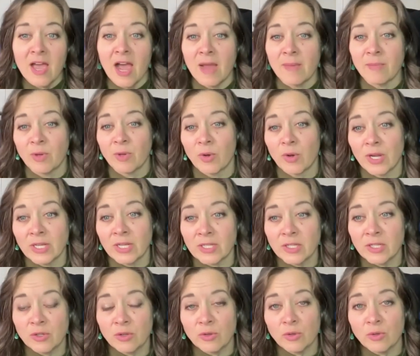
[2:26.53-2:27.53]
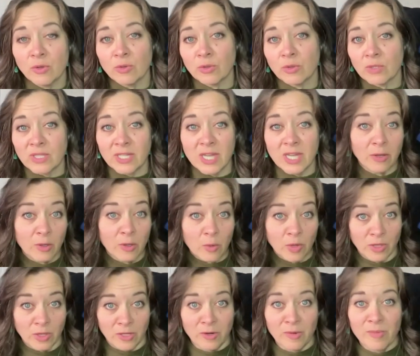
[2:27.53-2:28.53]
I'm going to tell
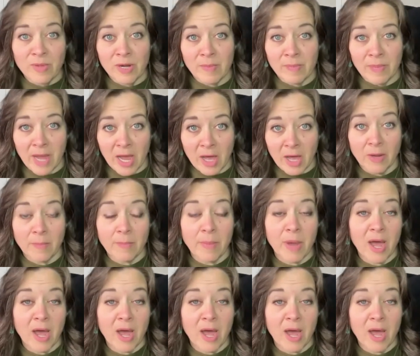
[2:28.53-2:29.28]
you a little bit about